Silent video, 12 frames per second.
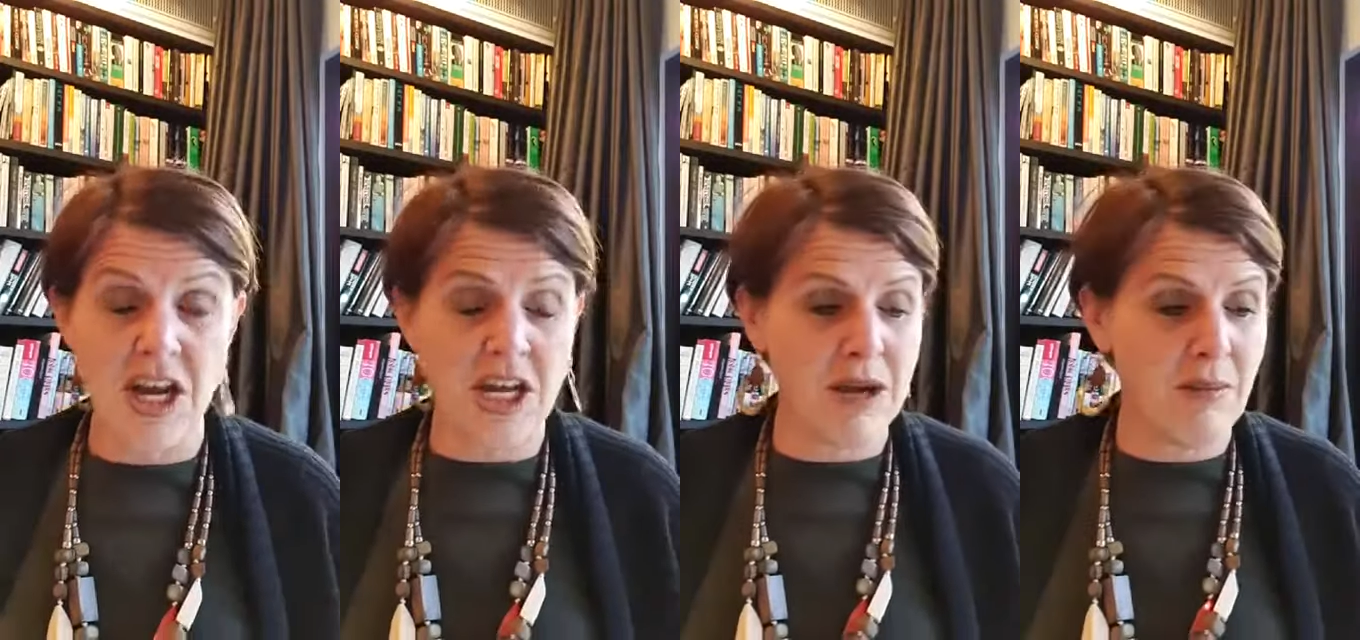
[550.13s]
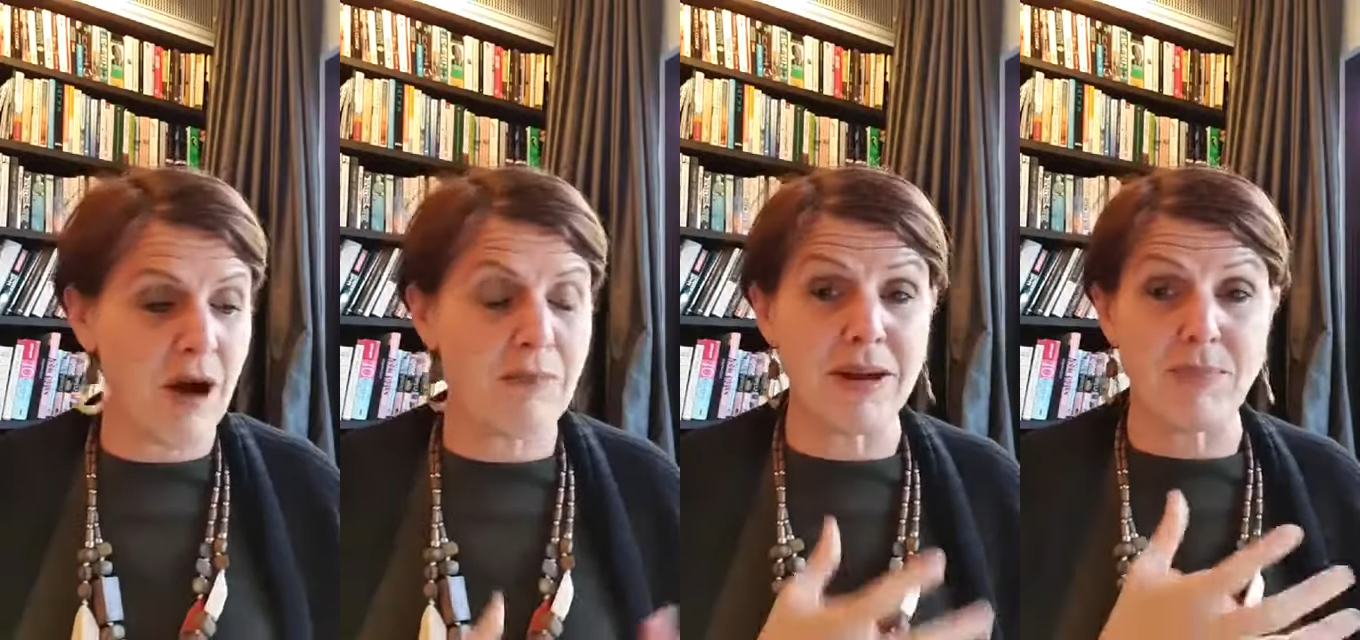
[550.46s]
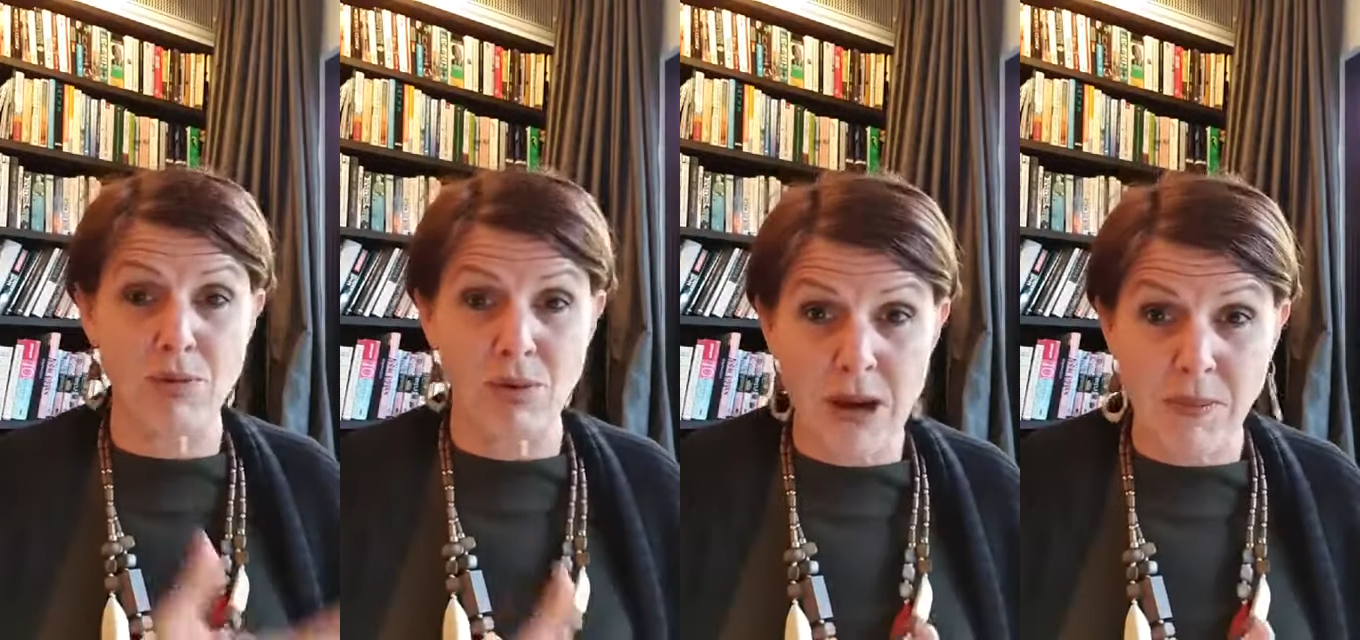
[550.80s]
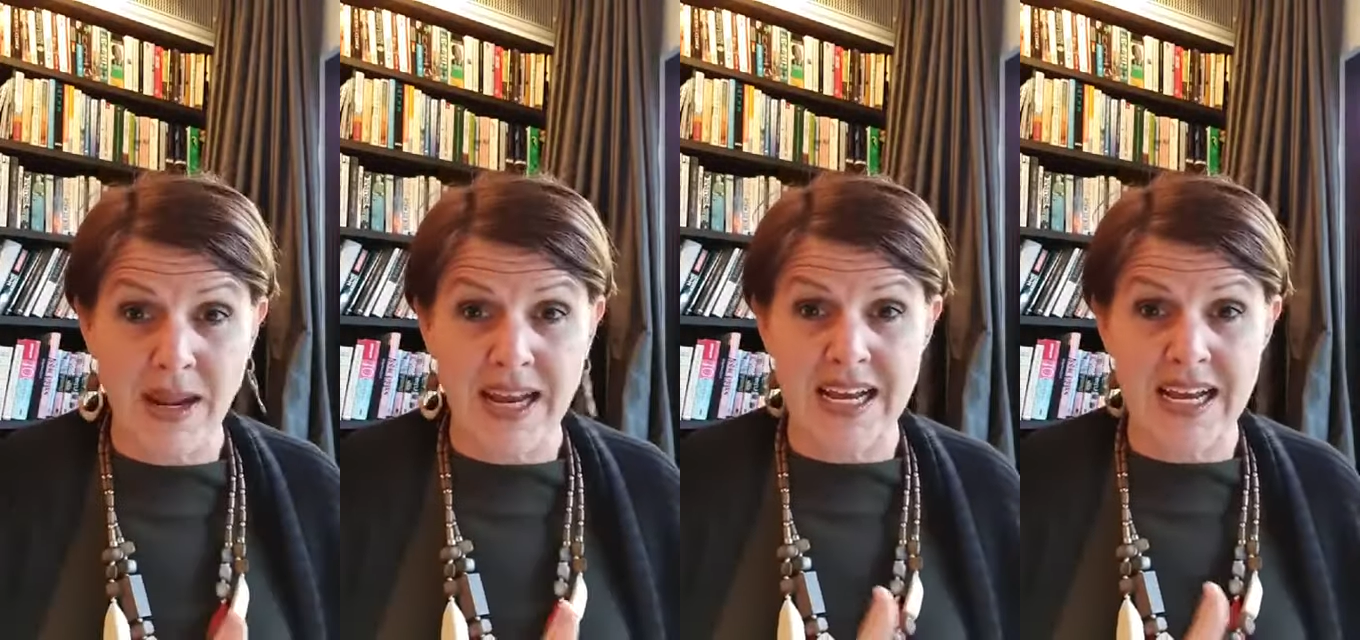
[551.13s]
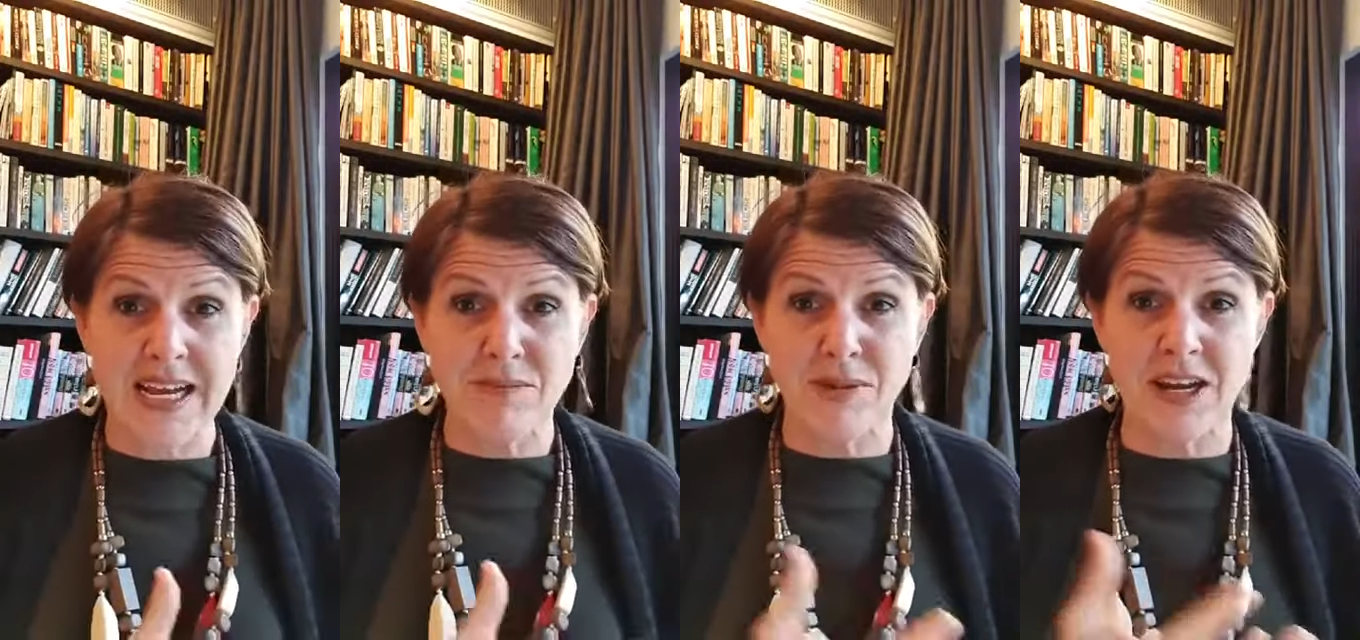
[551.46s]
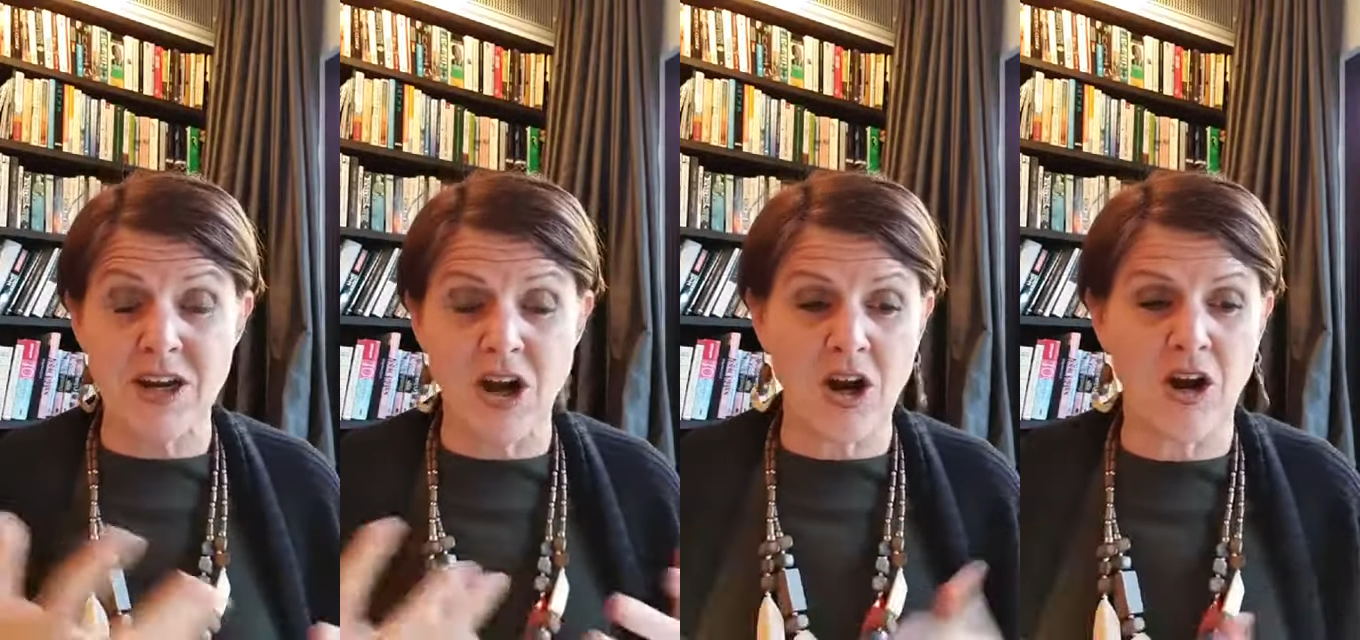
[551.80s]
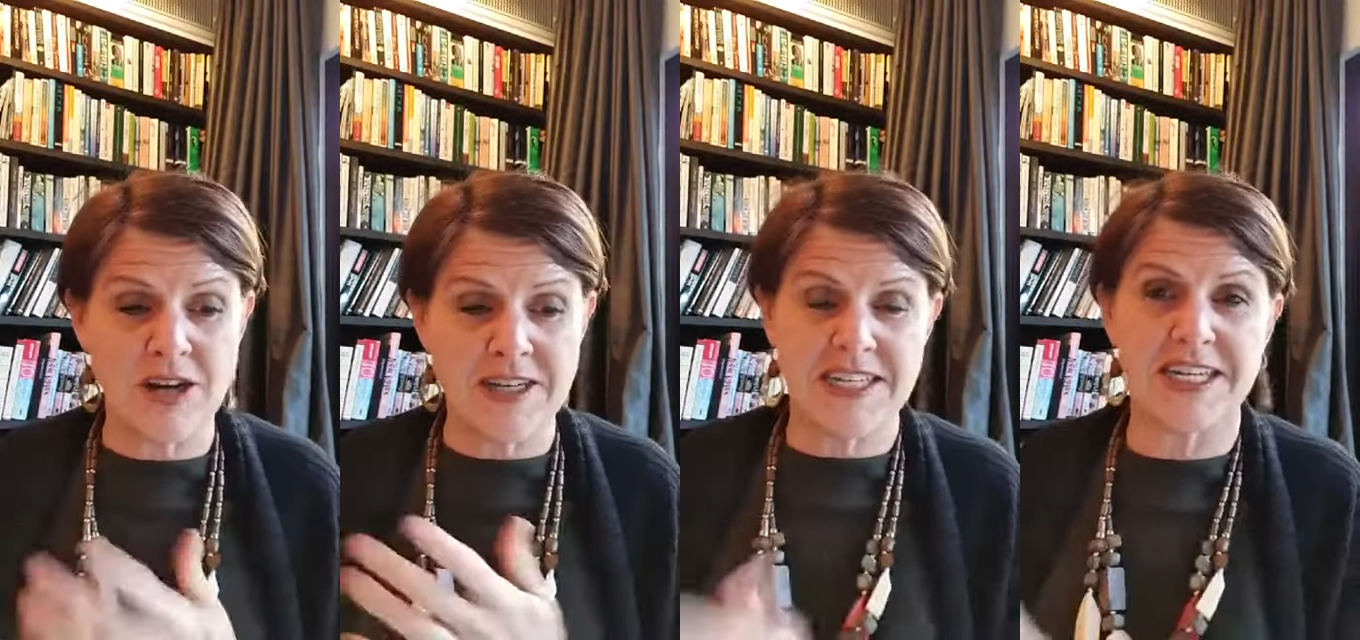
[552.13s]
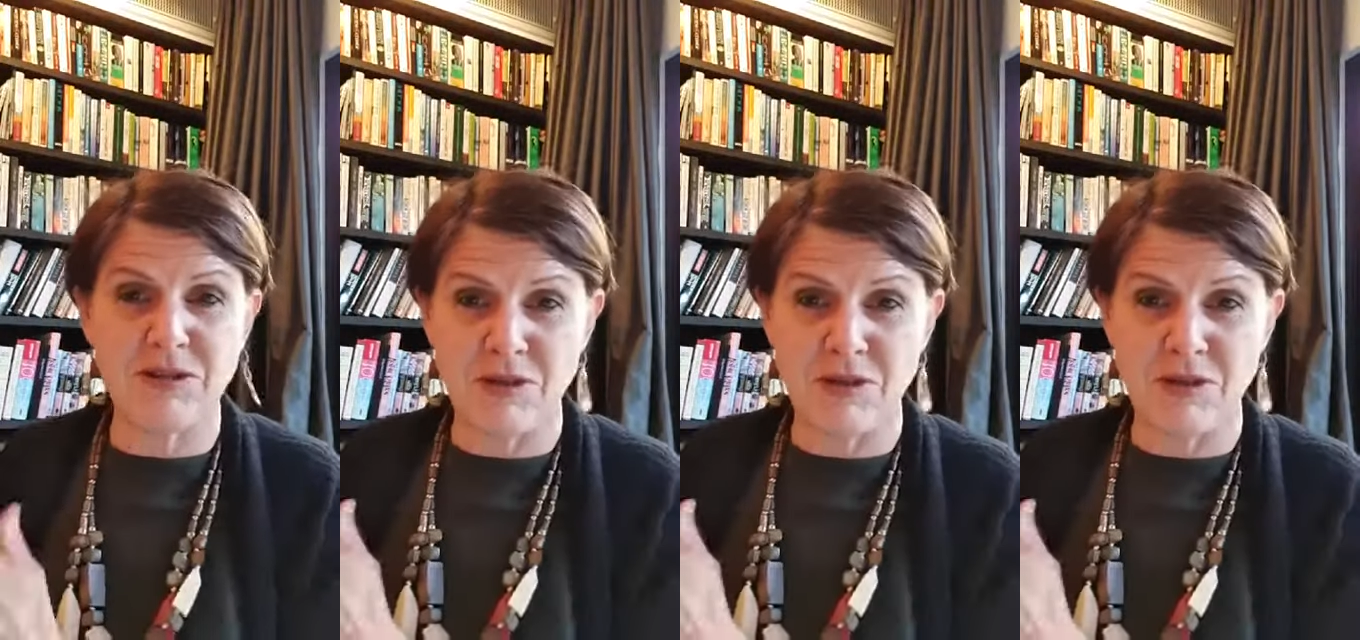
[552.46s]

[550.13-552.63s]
You might be prepping, but you don't ideally